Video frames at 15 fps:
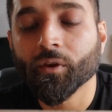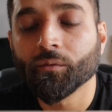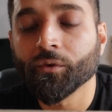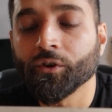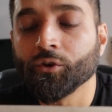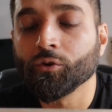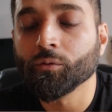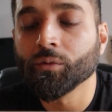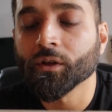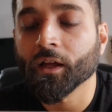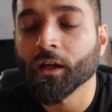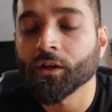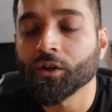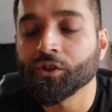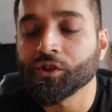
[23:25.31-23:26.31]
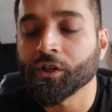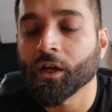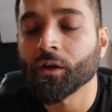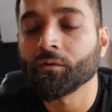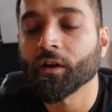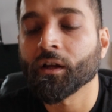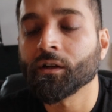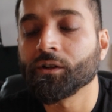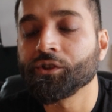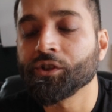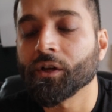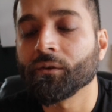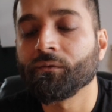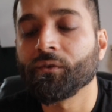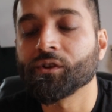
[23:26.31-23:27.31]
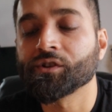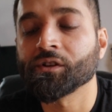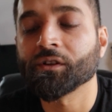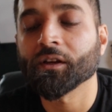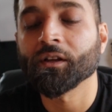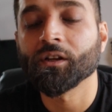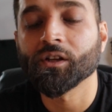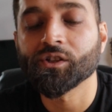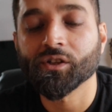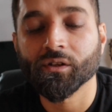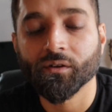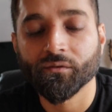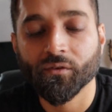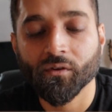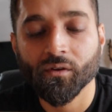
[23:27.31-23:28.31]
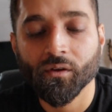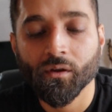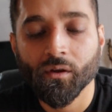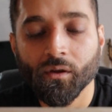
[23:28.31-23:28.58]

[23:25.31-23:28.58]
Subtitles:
renewable energy, and energy efficient initiatives.